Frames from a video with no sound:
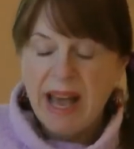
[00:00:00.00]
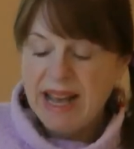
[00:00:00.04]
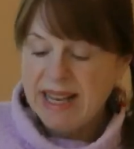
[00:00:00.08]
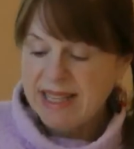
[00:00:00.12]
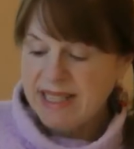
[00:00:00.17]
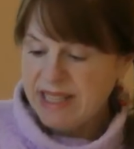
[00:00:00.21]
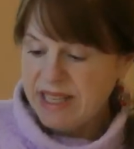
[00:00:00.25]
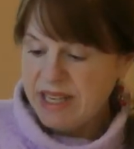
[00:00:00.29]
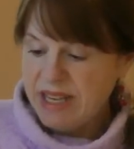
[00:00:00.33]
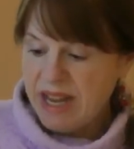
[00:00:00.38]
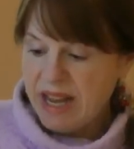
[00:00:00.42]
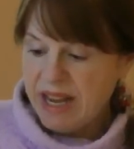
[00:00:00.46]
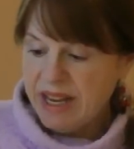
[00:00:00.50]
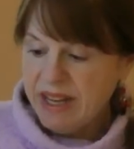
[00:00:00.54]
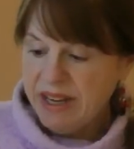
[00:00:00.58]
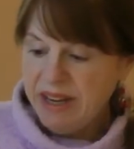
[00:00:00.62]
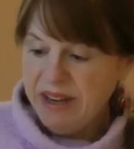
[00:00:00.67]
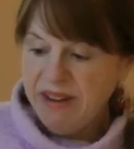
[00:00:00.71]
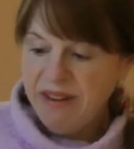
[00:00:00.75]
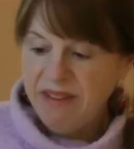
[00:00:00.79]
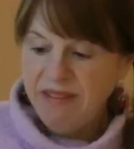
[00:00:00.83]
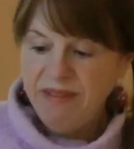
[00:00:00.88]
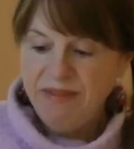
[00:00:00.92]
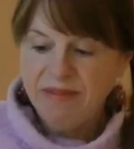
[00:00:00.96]
as a
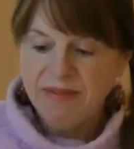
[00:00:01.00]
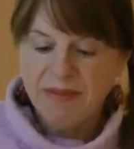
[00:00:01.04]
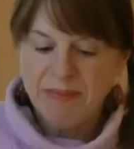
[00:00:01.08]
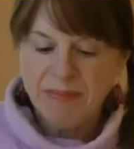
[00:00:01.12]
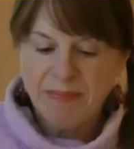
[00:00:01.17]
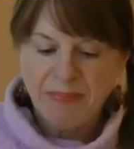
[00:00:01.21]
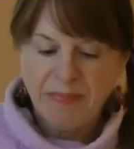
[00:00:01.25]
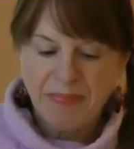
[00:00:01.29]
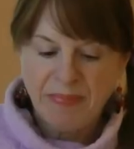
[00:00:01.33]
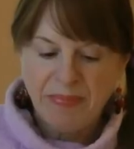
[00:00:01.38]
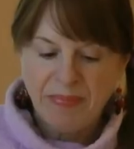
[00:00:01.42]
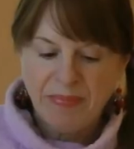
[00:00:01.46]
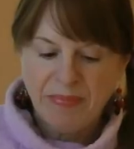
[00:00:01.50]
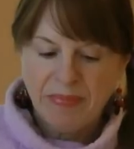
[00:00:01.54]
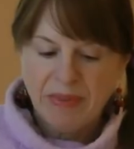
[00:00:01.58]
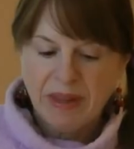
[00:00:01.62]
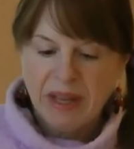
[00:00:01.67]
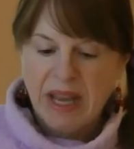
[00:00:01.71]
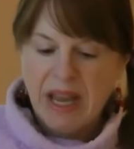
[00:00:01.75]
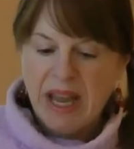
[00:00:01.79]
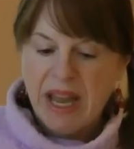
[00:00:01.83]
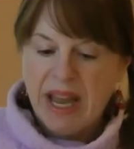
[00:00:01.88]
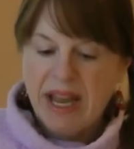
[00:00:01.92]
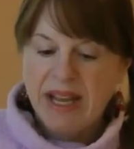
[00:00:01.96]
negative.
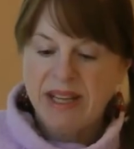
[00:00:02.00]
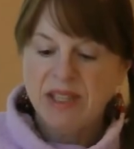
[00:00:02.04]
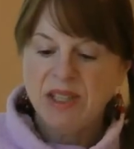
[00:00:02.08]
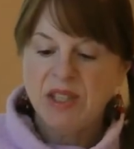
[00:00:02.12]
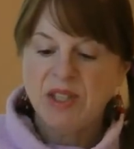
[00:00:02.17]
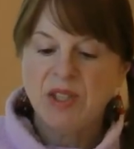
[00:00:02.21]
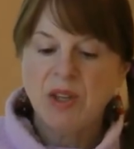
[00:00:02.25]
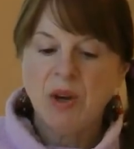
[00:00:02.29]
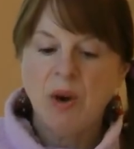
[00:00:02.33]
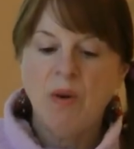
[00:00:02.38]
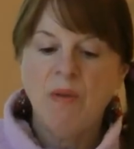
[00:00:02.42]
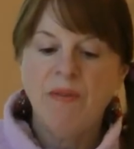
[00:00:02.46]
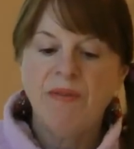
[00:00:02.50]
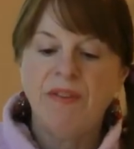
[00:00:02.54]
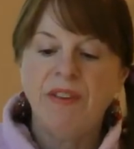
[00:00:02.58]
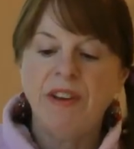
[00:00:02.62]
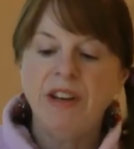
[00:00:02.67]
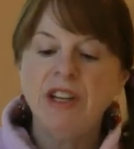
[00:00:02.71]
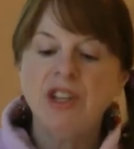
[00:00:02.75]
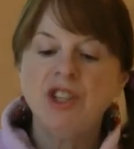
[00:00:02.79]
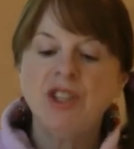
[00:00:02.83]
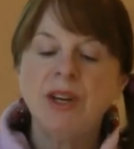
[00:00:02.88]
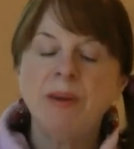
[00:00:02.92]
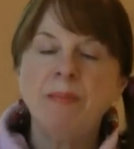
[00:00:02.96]
And so
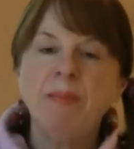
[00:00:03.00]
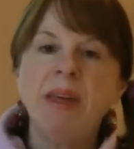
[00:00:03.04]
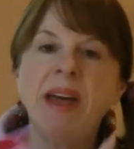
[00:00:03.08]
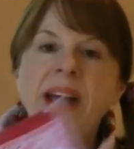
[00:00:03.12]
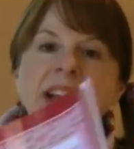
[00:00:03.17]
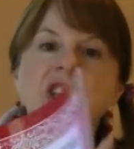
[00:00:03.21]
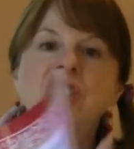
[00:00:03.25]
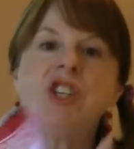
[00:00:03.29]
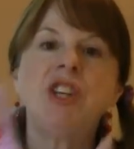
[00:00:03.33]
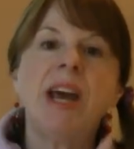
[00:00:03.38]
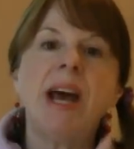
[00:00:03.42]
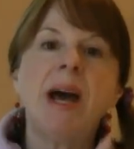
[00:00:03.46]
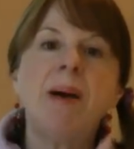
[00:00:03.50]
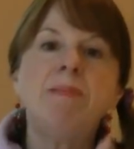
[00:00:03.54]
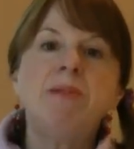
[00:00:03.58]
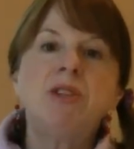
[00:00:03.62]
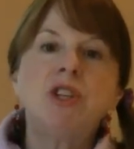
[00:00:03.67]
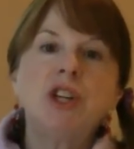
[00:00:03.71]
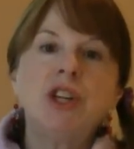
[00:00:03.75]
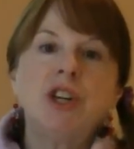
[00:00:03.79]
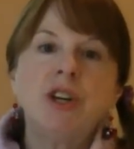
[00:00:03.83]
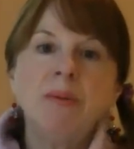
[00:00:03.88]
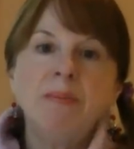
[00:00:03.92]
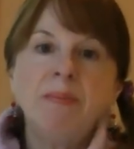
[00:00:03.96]
finish up that
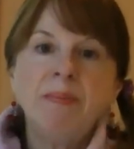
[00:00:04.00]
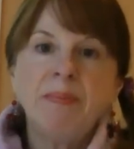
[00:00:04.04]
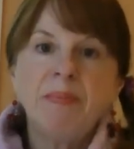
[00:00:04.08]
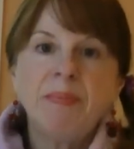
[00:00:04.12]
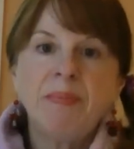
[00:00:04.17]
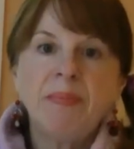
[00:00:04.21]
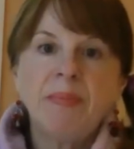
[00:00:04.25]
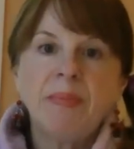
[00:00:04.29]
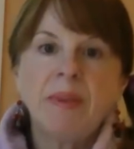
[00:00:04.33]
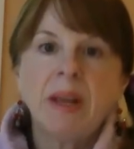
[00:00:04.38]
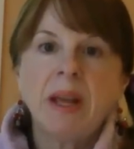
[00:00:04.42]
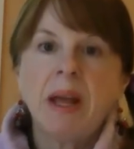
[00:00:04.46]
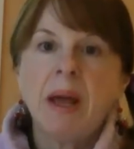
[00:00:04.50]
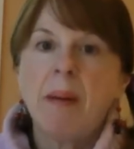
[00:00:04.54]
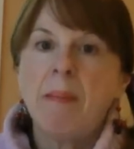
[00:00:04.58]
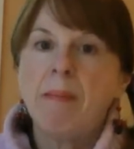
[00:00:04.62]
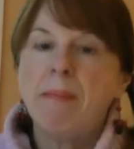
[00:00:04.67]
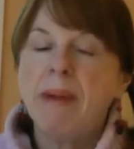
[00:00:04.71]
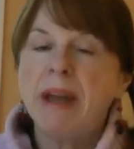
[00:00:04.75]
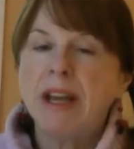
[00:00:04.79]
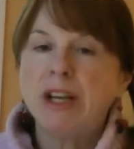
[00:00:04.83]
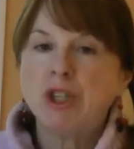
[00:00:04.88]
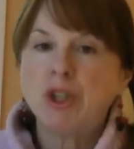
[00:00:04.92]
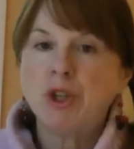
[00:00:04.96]
chapter,
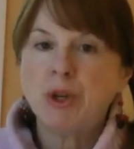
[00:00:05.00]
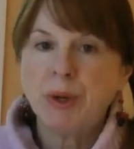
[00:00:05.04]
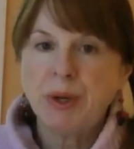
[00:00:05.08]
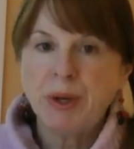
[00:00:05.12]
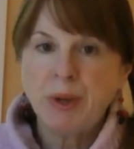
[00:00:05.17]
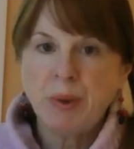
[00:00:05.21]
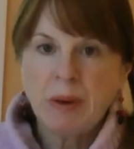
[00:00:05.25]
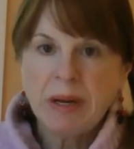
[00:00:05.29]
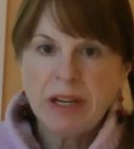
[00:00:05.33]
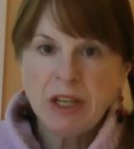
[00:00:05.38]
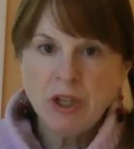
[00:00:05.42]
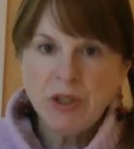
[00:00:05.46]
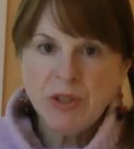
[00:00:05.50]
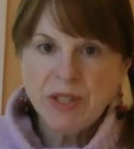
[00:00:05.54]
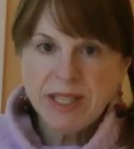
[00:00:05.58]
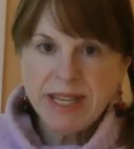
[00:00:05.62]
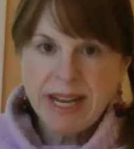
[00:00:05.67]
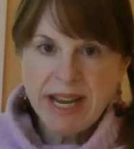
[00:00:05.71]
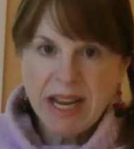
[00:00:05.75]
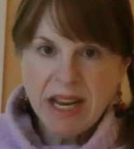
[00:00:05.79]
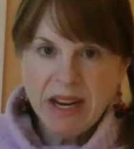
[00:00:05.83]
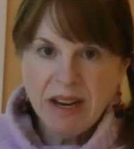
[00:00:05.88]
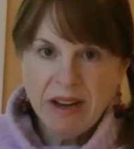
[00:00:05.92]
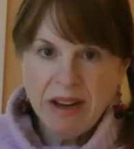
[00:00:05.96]
make sure you
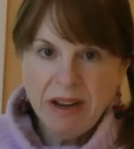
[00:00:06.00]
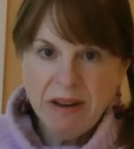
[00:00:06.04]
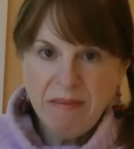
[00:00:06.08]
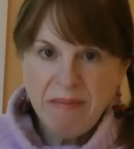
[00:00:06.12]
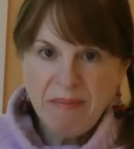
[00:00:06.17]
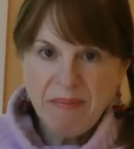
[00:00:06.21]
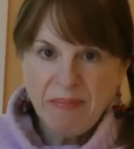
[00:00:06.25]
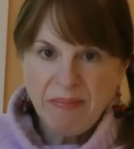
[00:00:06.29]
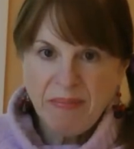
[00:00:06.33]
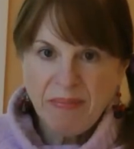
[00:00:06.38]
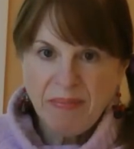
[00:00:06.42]
understand it,